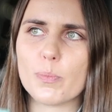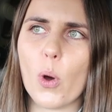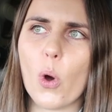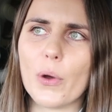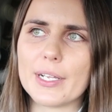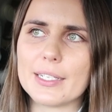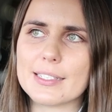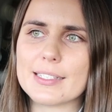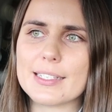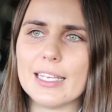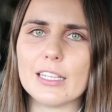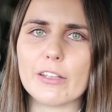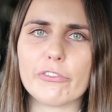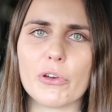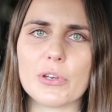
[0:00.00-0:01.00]
points
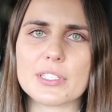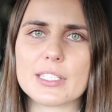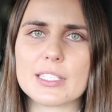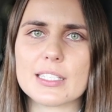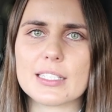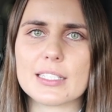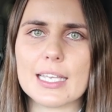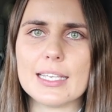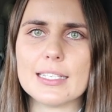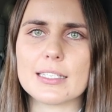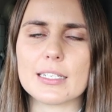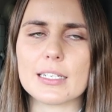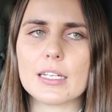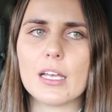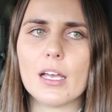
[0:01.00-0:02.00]
in the first
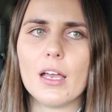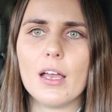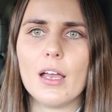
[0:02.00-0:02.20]
season,